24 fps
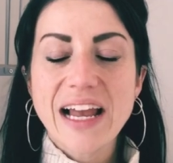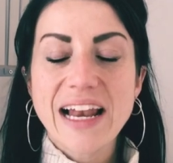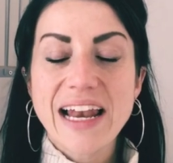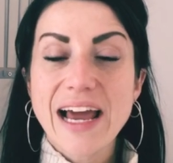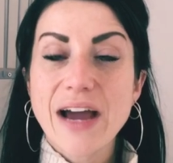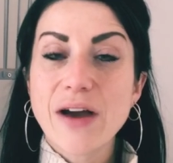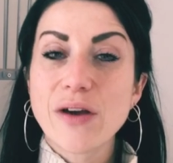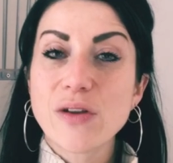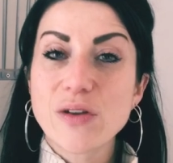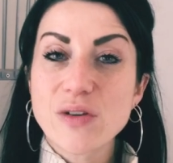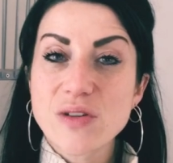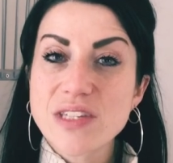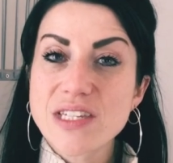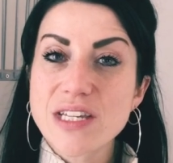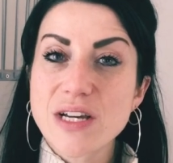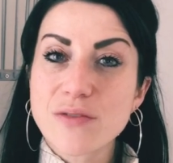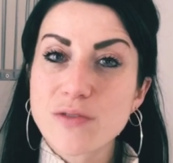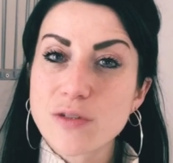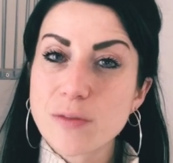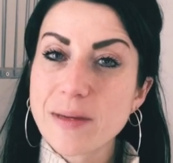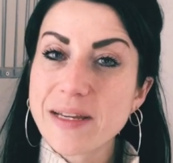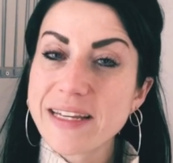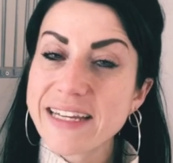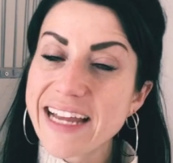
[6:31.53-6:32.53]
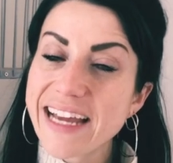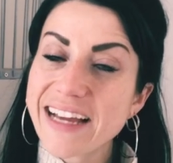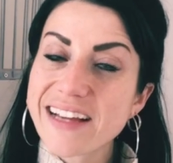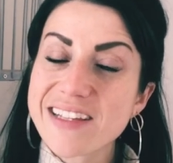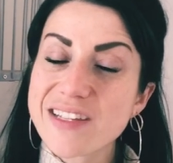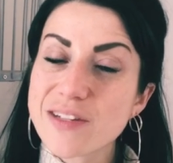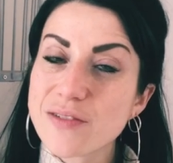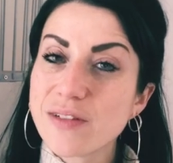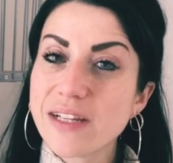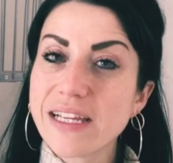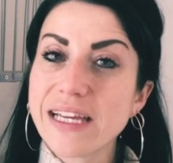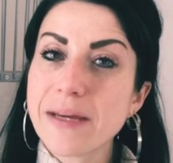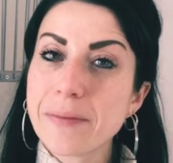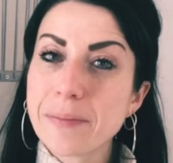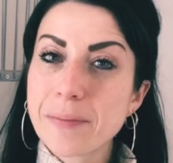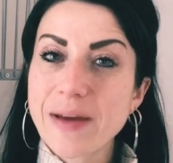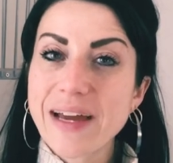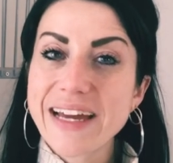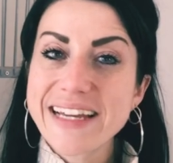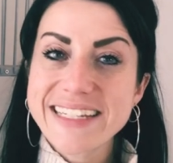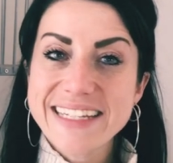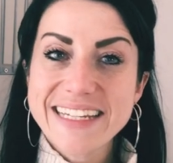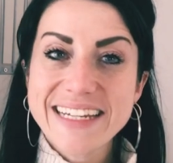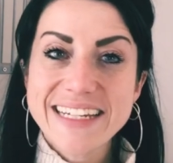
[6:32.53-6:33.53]
allow yourself to be negatively
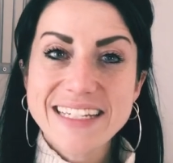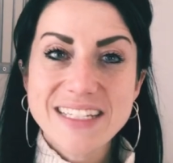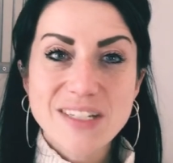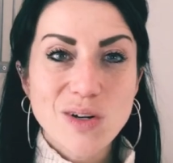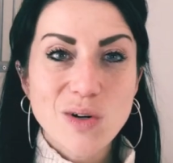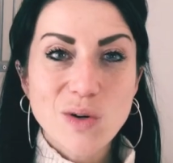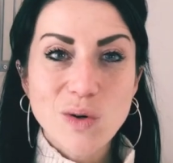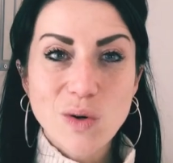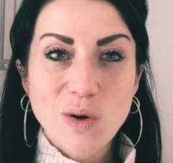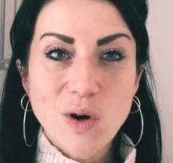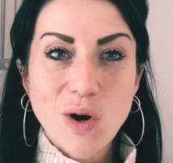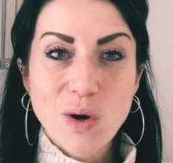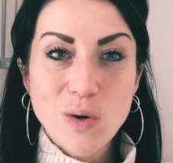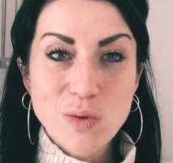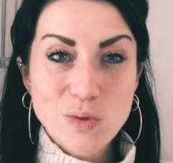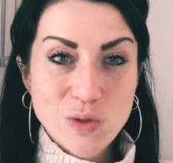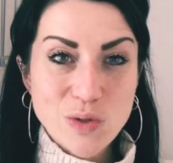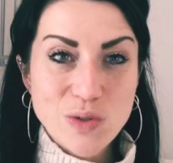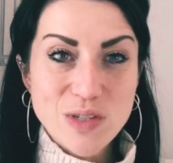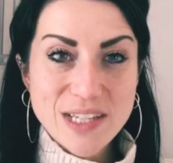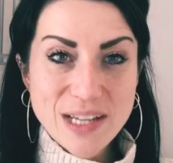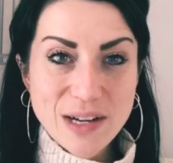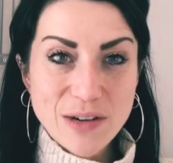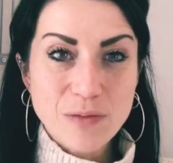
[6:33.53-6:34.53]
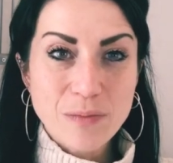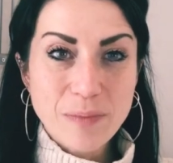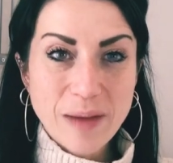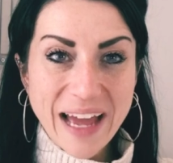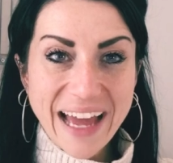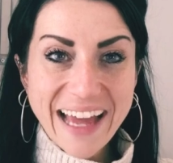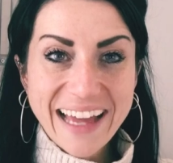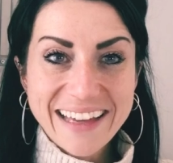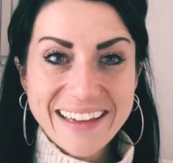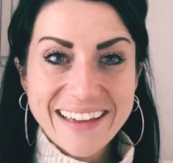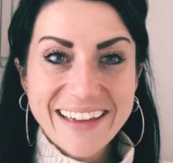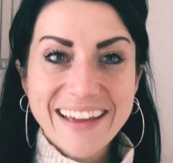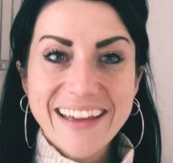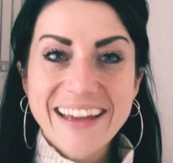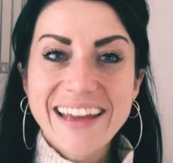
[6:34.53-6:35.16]
impacted or hold yourself back.